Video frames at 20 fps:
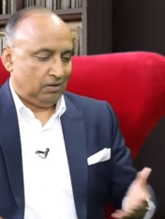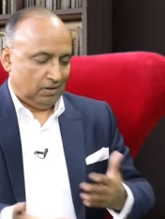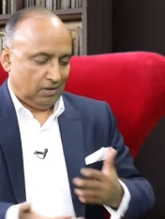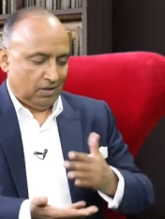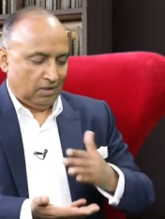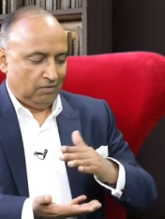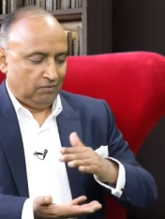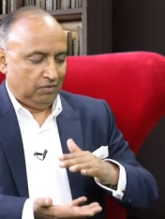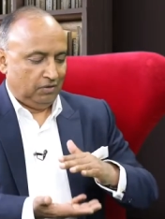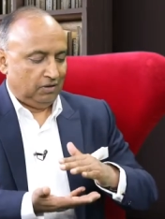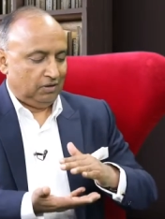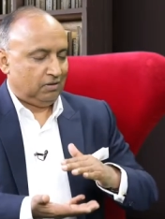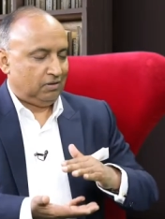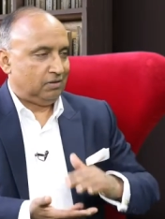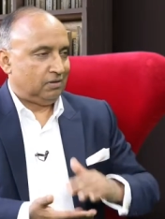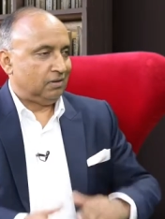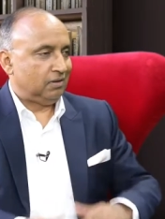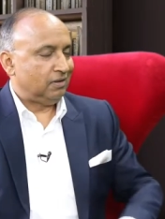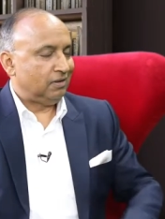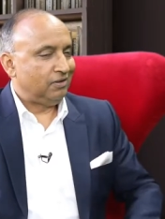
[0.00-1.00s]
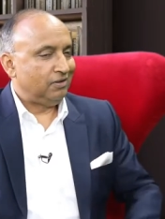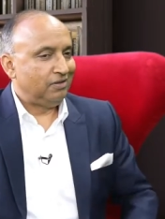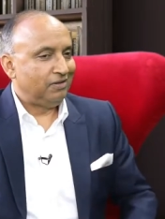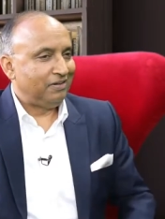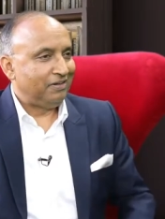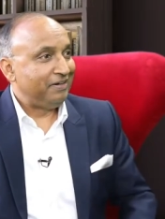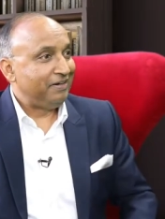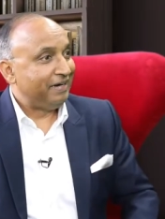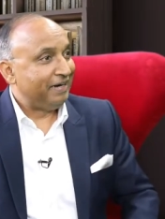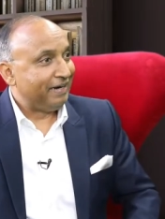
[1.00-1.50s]
have this
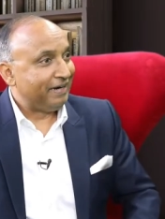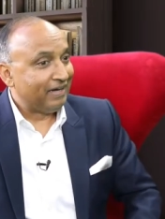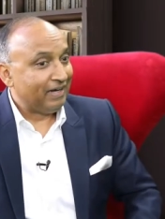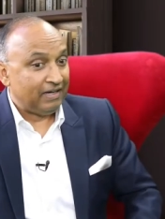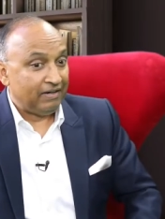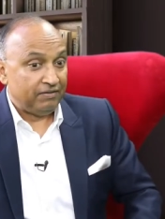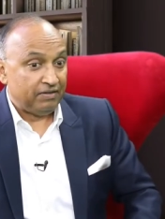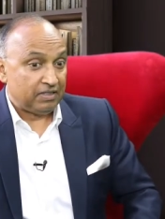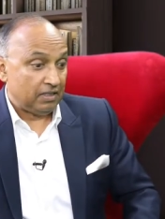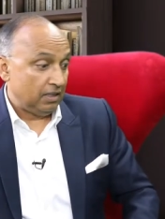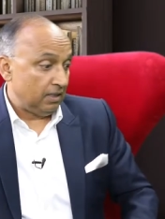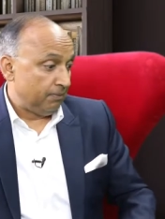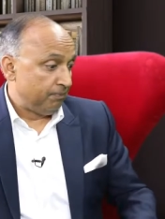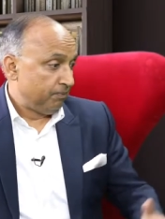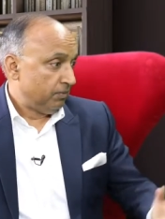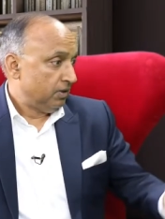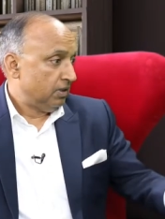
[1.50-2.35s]
data, and we say,